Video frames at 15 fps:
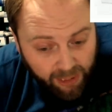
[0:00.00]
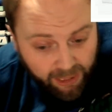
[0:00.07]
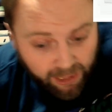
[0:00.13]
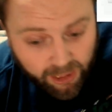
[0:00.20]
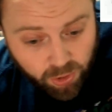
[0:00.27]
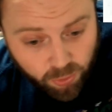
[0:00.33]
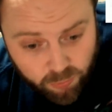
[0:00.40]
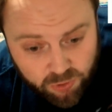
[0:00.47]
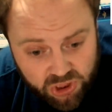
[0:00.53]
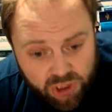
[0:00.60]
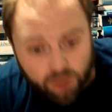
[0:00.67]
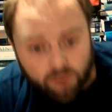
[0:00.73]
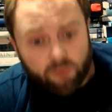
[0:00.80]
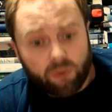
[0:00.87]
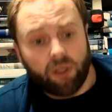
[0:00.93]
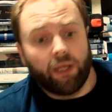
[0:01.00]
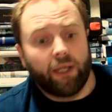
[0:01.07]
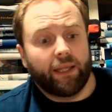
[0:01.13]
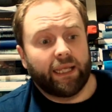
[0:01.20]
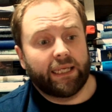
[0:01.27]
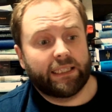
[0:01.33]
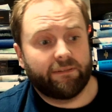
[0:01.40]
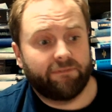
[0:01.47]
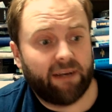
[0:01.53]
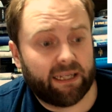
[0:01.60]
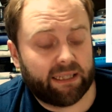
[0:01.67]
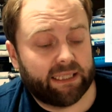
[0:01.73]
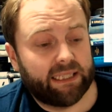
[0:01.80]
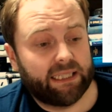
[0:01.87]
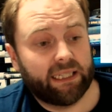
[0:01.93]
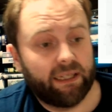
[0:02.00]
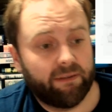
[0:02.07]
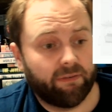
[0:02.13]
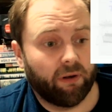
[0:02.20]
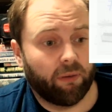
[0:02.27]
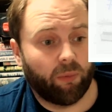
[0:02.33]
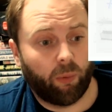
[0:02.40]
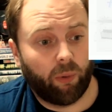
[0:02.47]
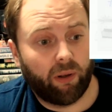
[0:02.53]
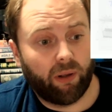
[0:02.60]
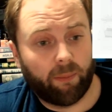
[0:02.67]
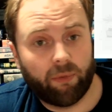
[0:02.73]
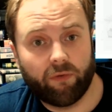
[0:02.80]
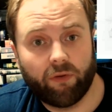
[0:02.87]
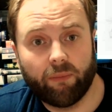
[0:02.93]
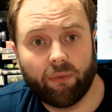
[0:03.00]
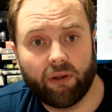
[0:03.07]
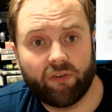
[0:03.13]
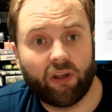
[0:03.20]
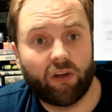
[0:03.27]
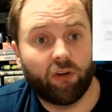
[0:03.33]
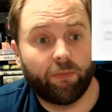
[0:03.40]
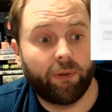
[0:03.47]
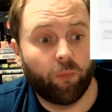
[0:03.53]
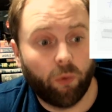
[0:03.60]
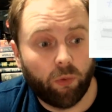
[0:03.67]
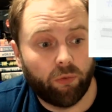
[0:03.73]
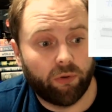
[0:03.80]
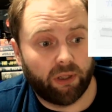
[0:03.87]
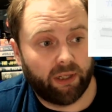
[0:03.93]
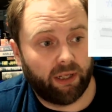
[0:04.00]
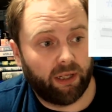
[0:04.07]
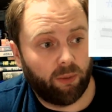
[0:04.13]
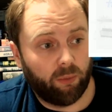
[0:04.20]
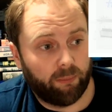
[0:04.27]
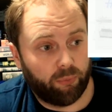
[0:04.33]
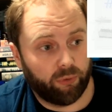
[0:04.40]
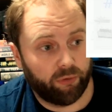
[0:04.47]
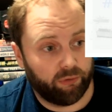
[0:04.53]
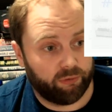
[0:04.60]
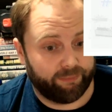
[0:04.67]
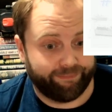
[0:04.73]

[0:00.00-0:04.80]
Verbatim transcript: And also, there's the fact that a significant number of them tend to be wounded at any one point.